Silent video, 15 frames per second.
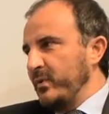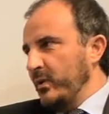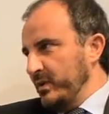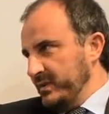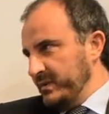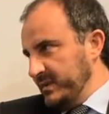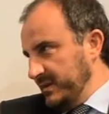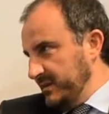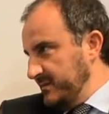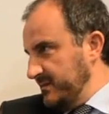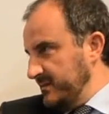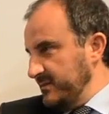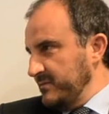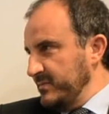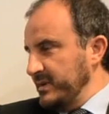policy.
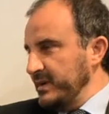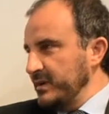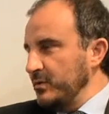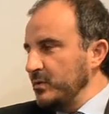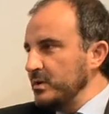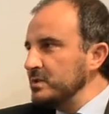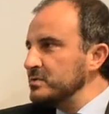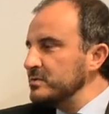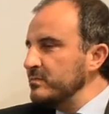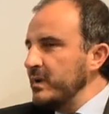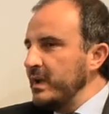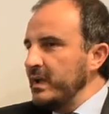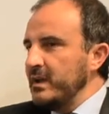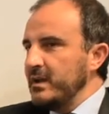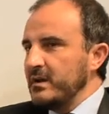But in order to
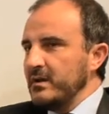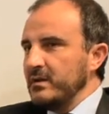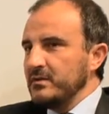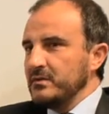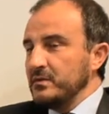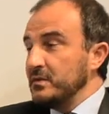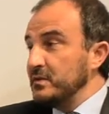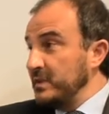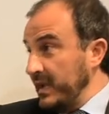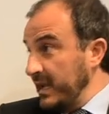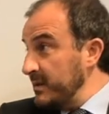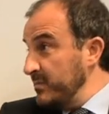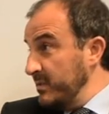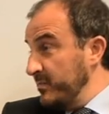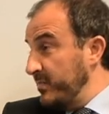make
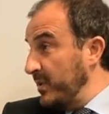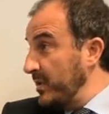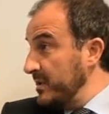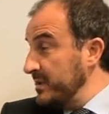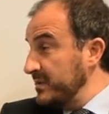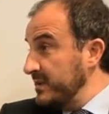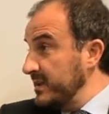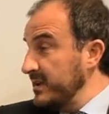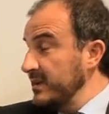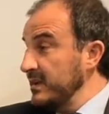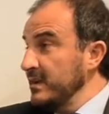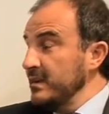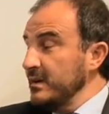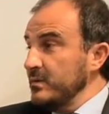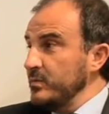sustainable policy,
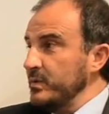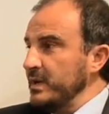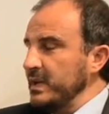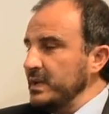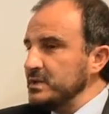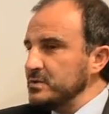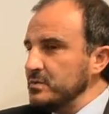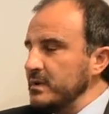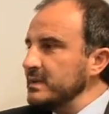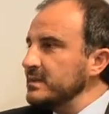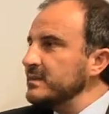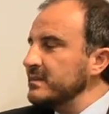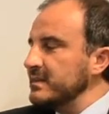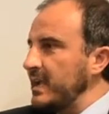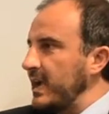we need to
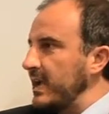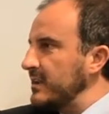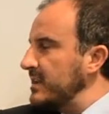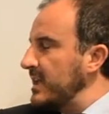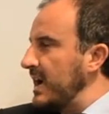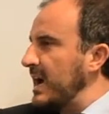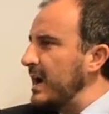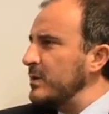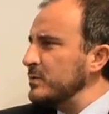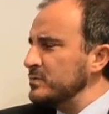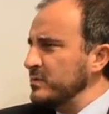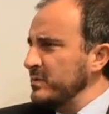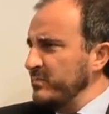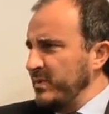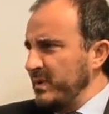understand how to
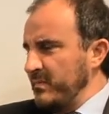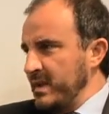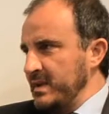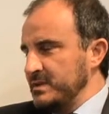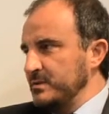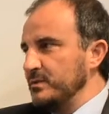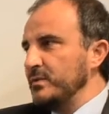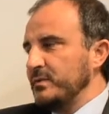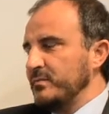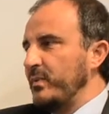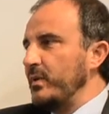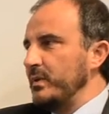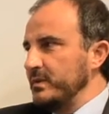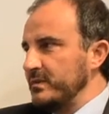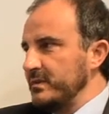implement this
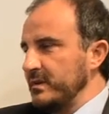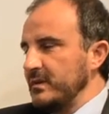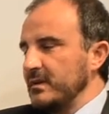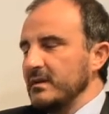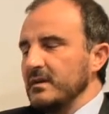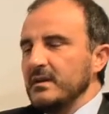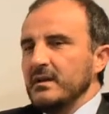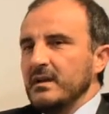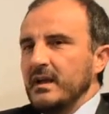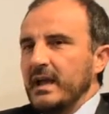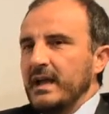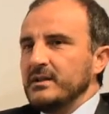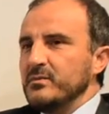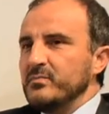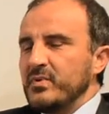policy.
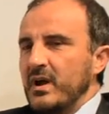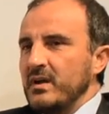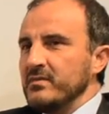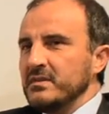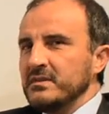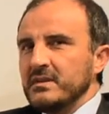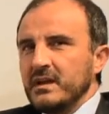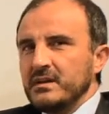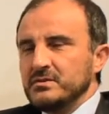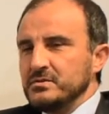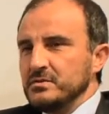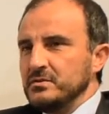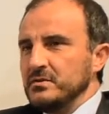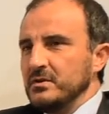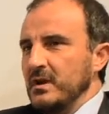And the private
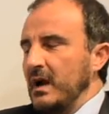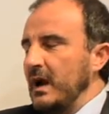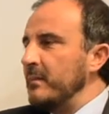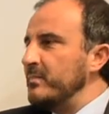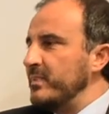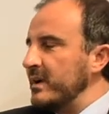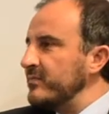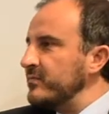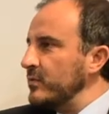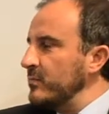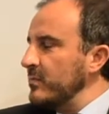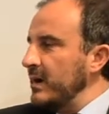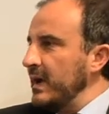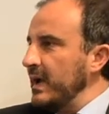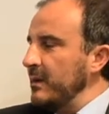sector, apart
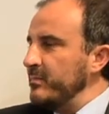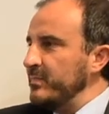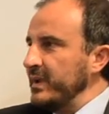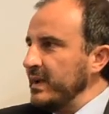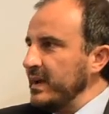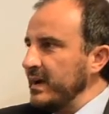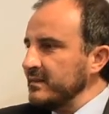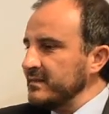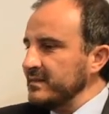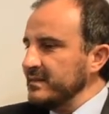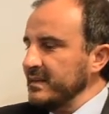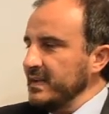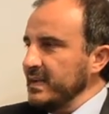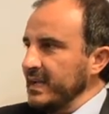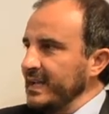from helping us
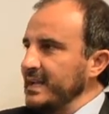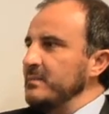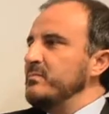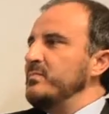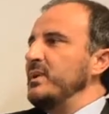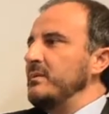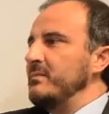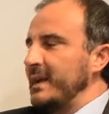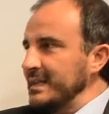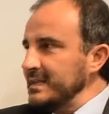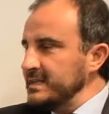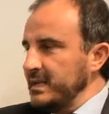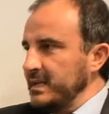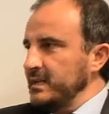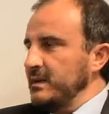in
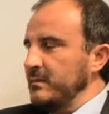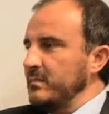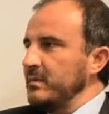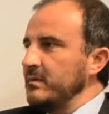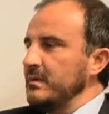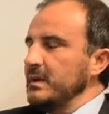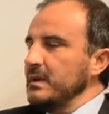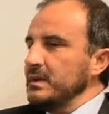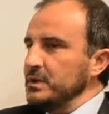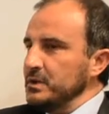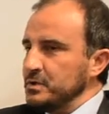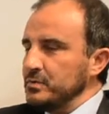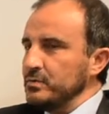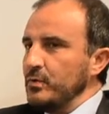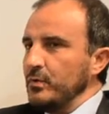implementing them, it
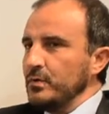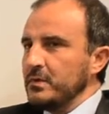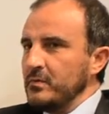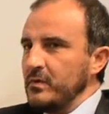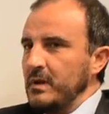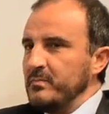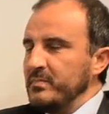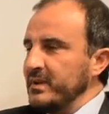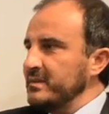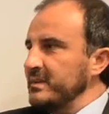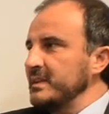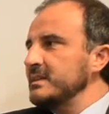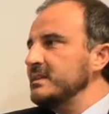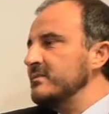should also help us in